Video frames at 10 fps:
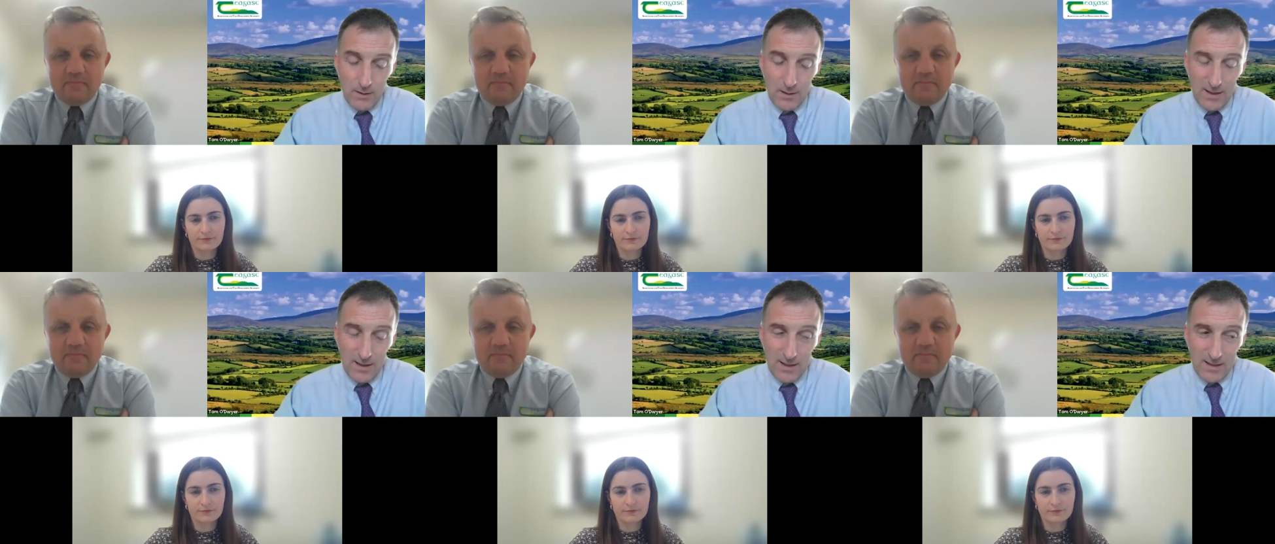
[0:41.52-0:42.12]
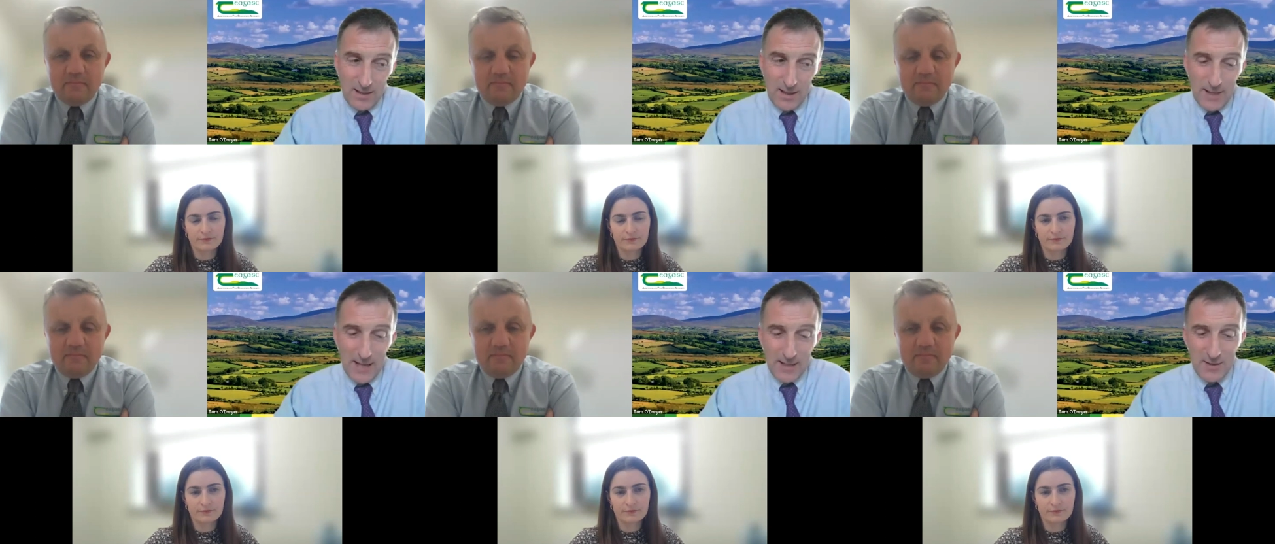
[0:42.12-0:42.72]
Speaker 1: uh,
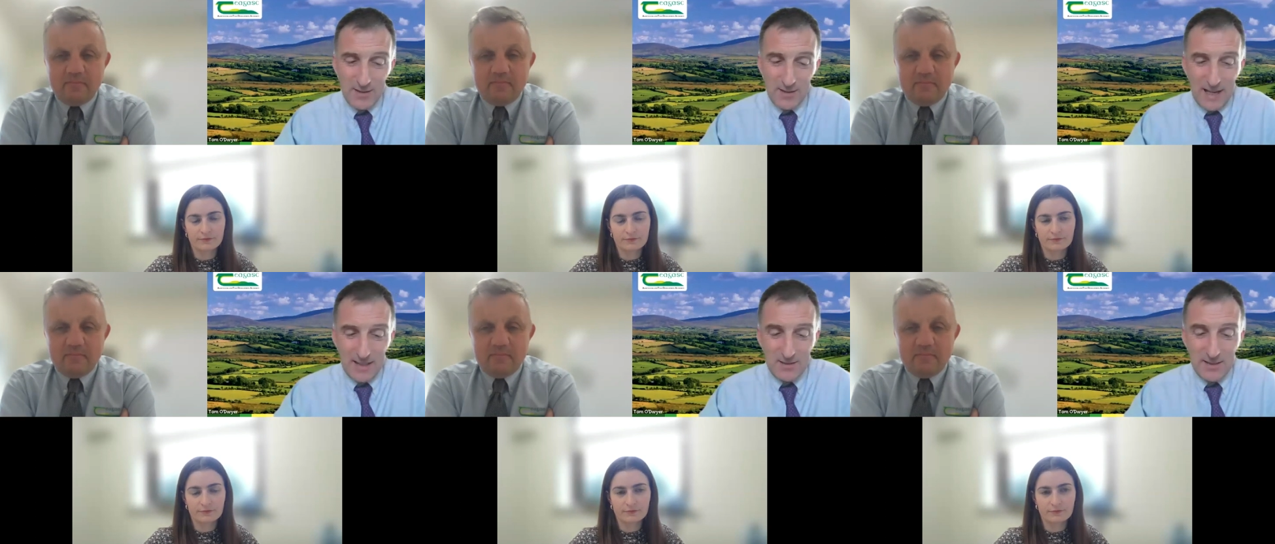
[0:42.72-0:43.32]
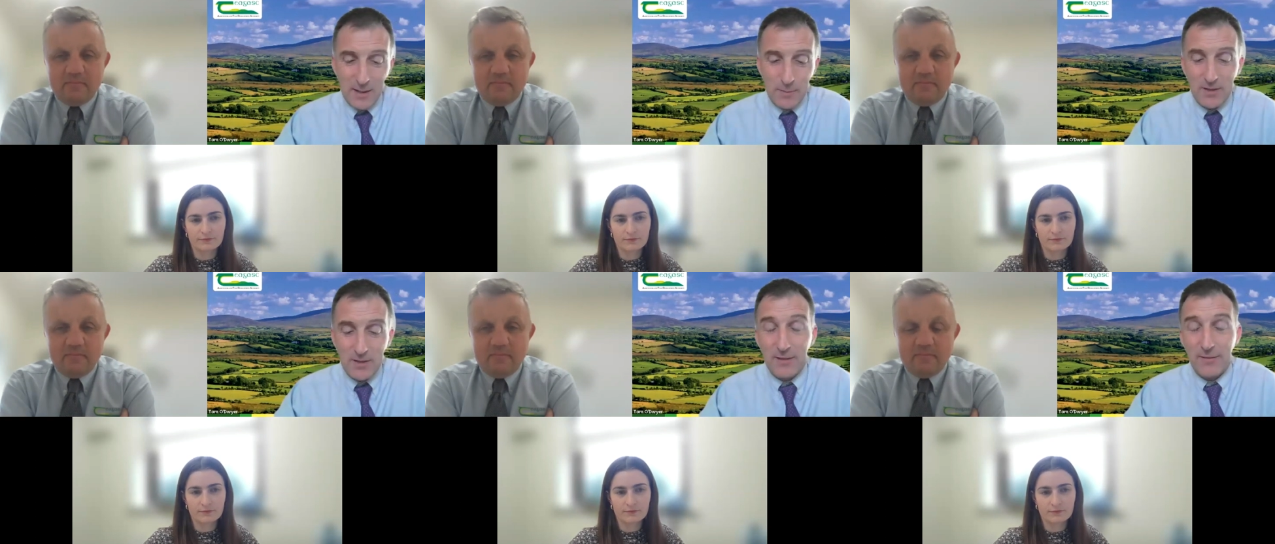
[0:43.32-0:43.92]
climate action and
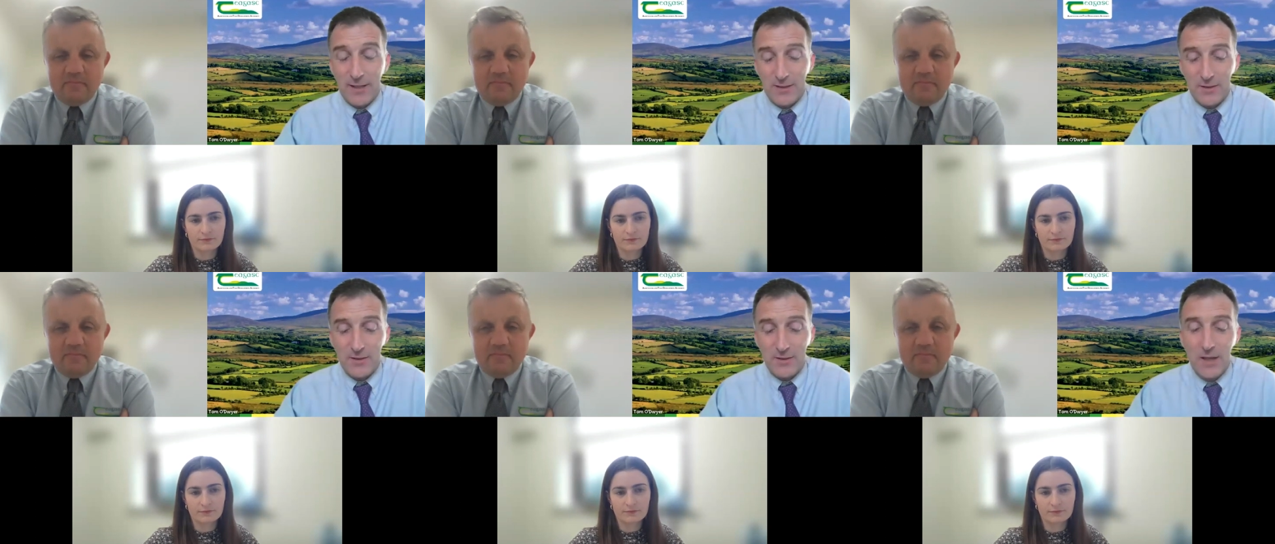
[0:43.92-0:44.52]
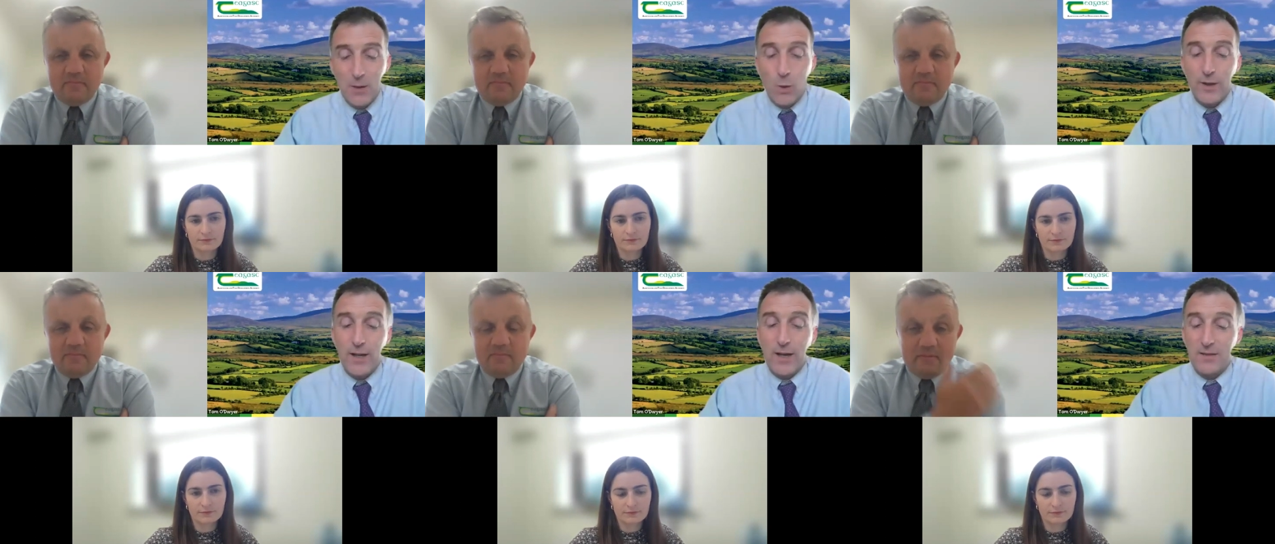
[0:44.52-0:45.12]
sustainability advisors
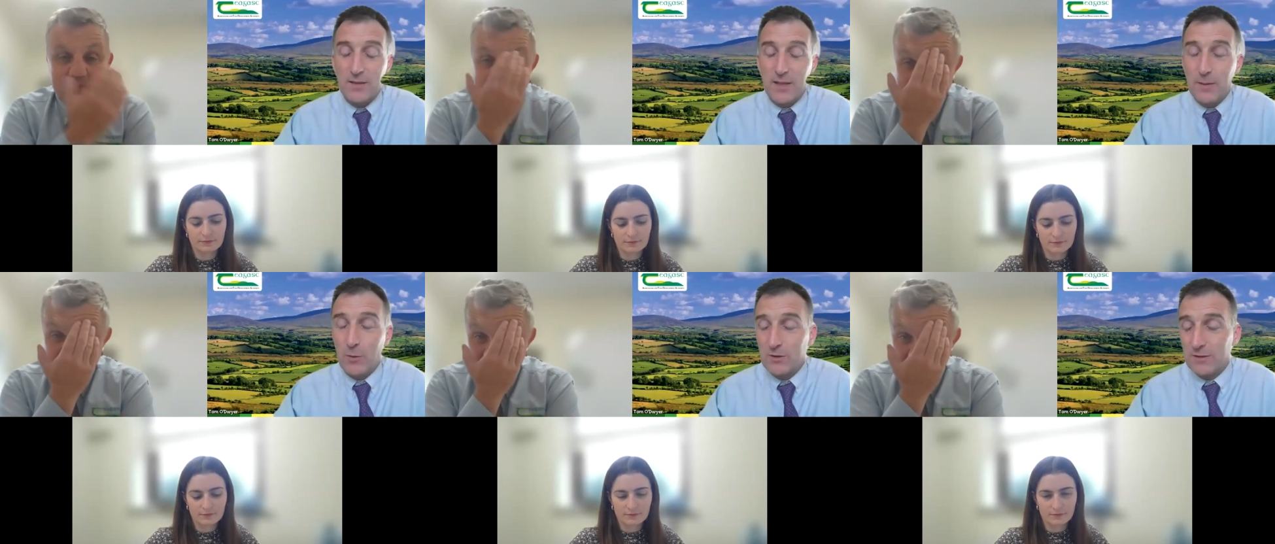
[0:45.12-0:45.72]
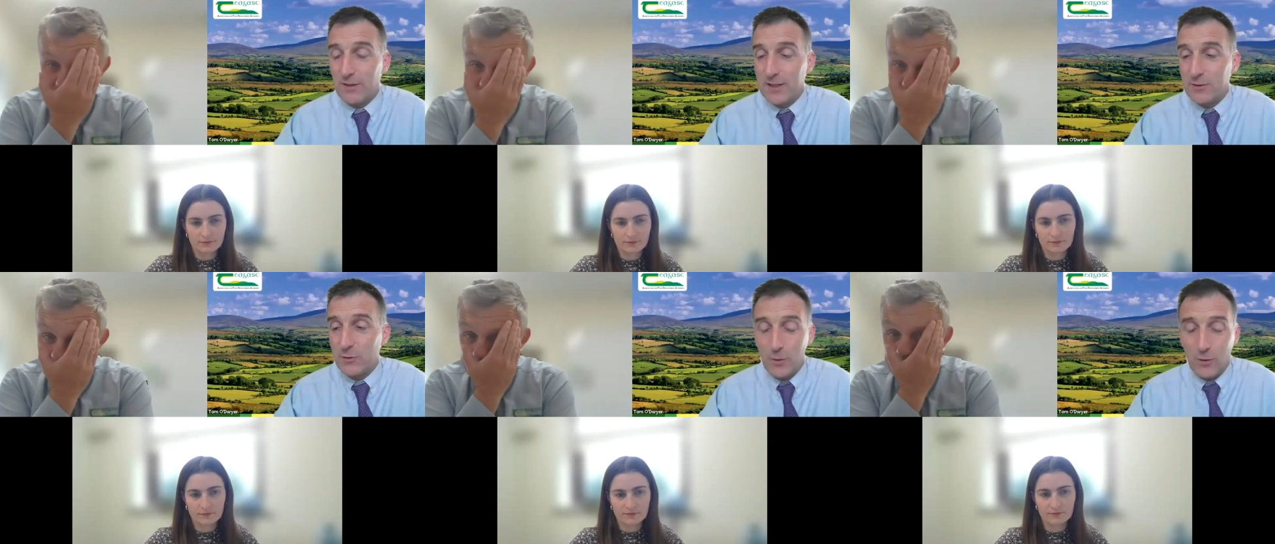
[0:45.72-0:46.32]
working on the signpost
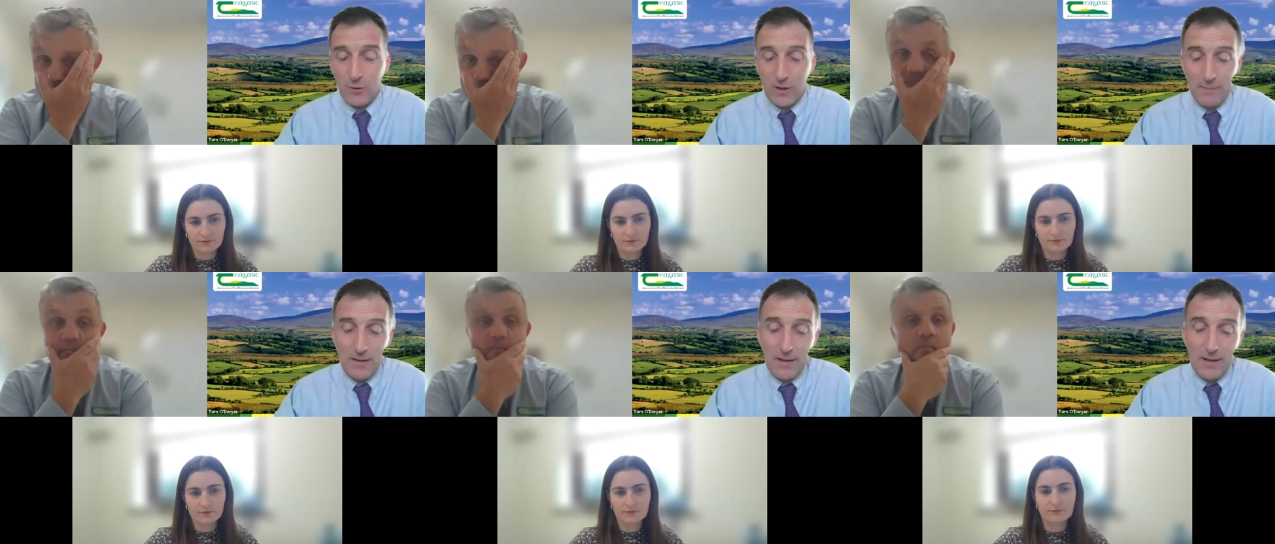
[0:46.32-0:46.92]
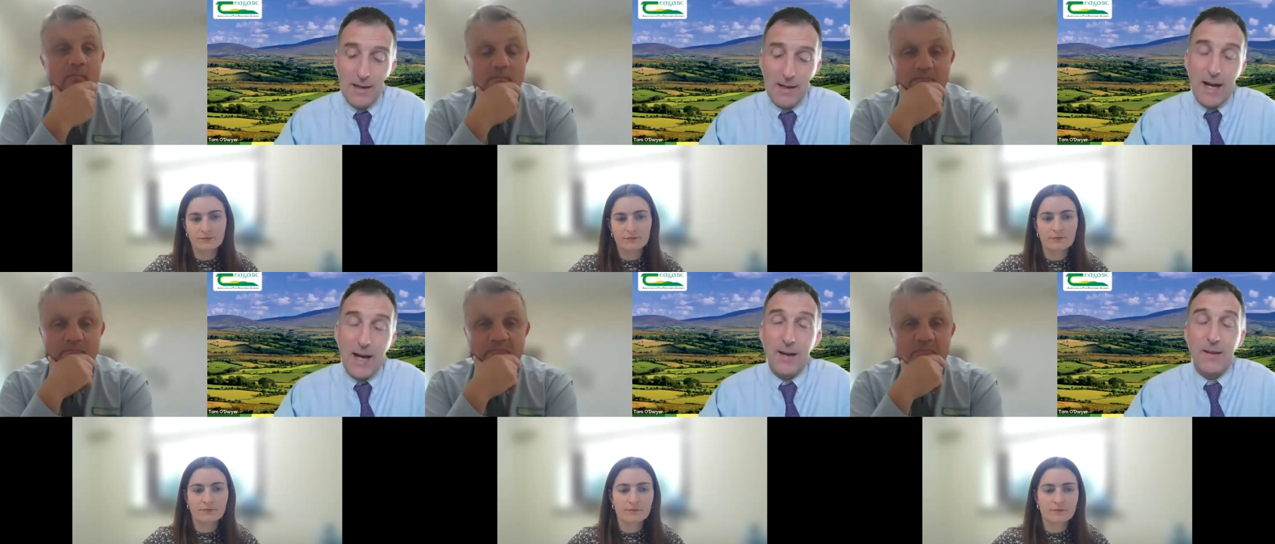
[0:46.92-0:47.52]
advisory program.
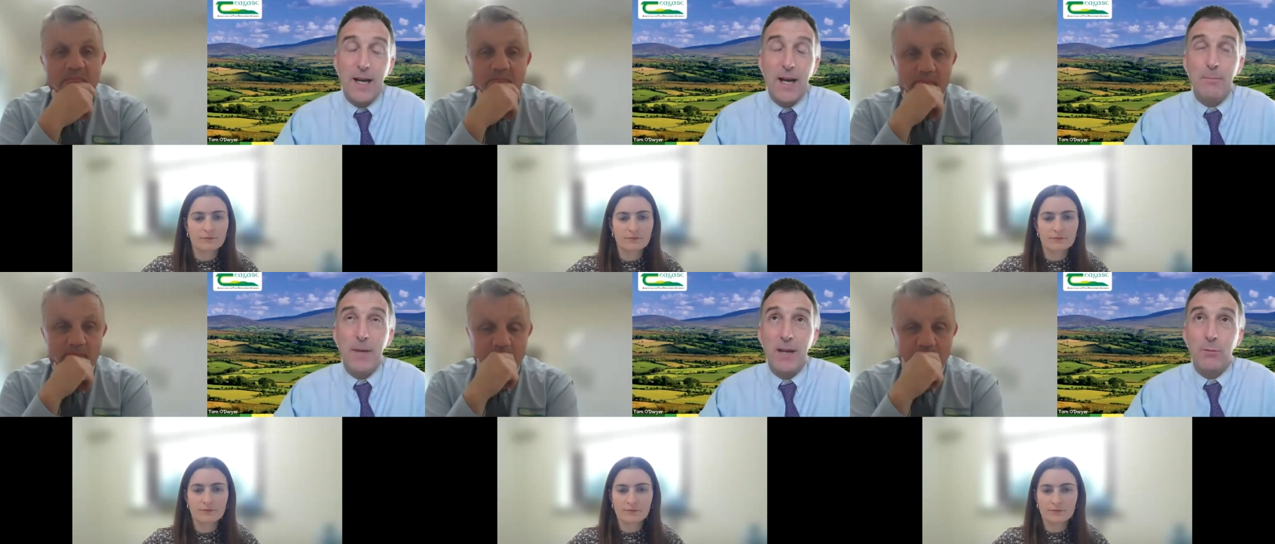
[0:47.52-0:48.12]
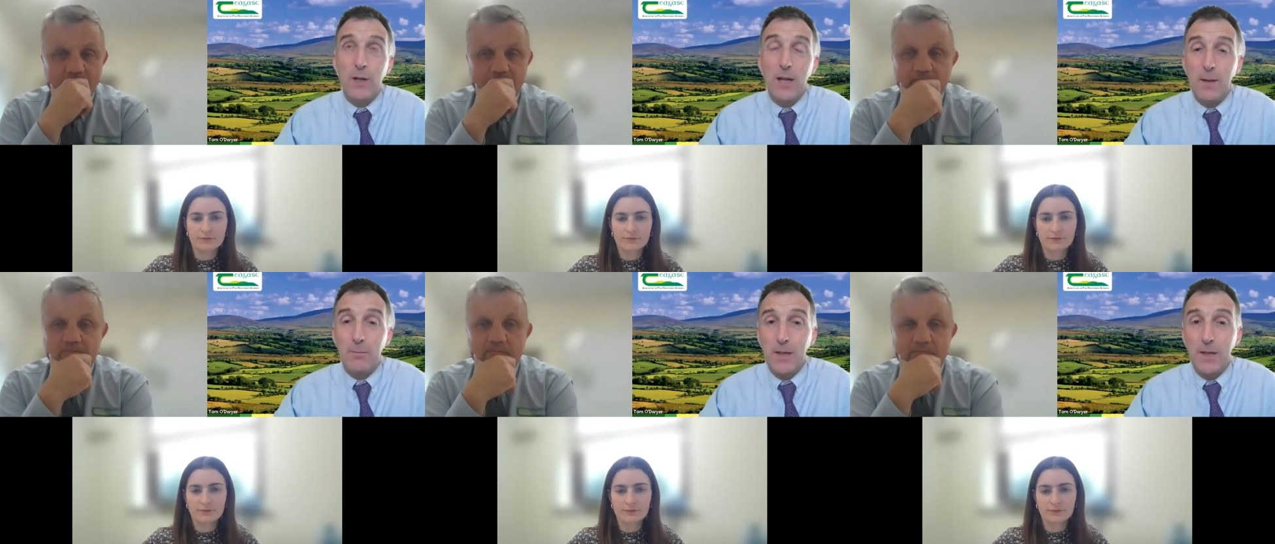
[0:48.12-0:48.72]
And uh, Meabh will
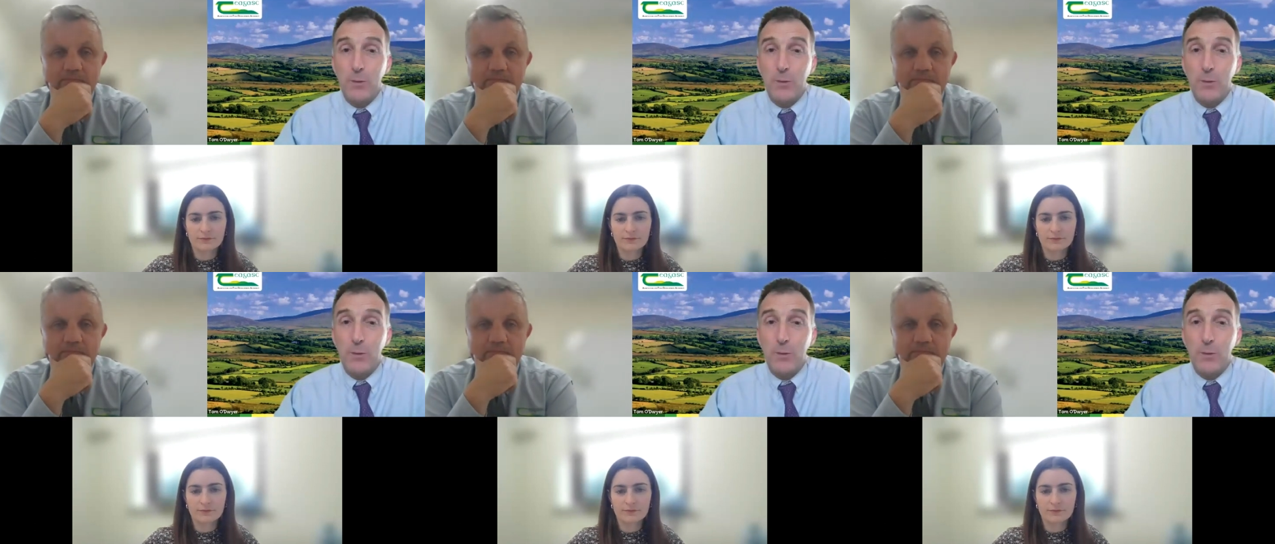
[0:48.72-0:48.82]
help me